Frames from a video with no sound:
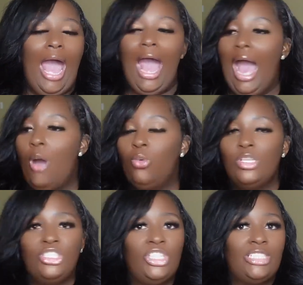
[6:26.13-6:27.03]
I
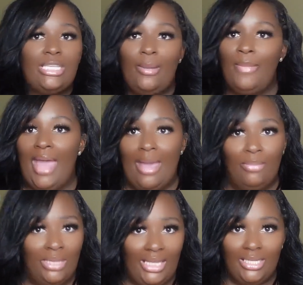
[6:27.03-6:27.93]
was just in a bad
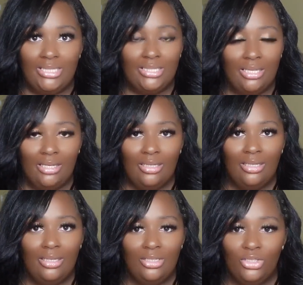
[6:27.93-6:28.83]
place.
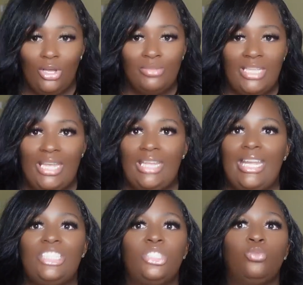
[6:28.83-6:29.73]
You know what I'm saying? And
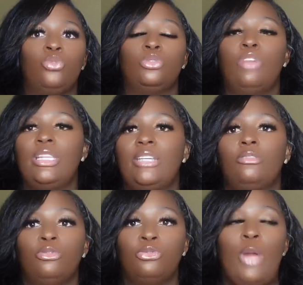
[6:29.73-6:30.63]
I
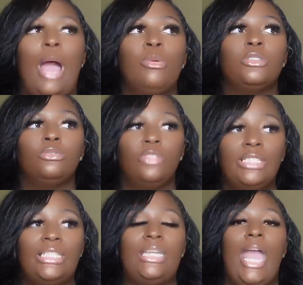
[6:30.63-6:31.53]
was
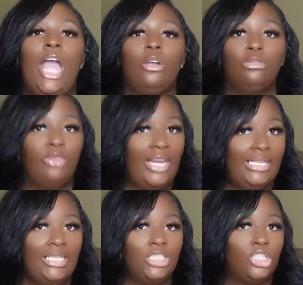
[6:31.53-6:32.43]
really
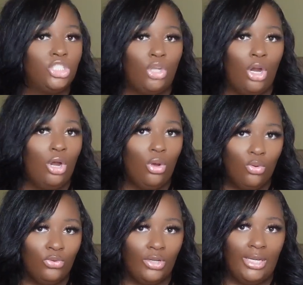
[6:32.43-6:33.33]
ready to start
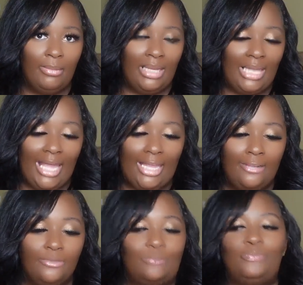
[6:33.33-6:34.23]
over in my
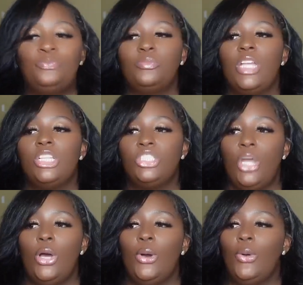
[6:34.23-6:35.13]
life.
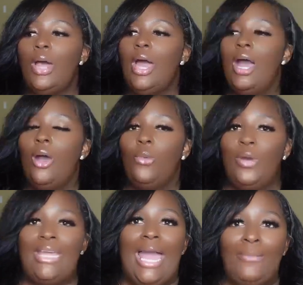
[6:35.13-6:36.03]
So
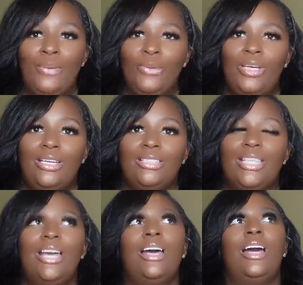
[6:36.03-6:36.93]
what happened was,
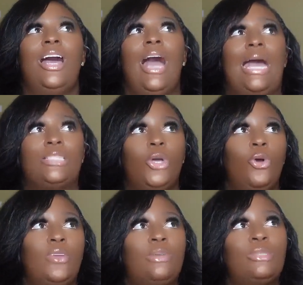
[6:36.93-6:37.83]
I
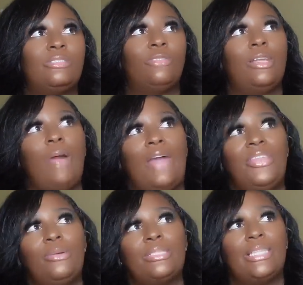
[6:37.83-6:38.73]

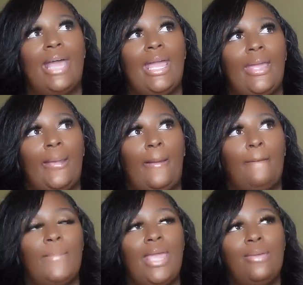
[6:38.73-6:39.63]
think it was
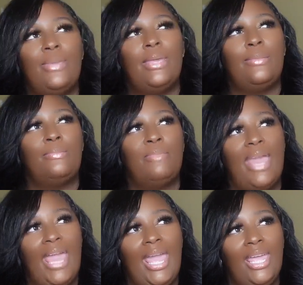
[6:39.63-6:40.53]
like maybe
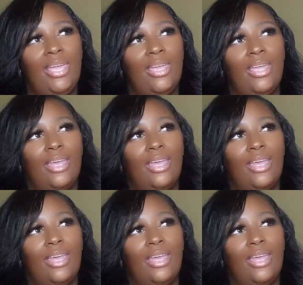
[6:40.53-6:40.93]
May.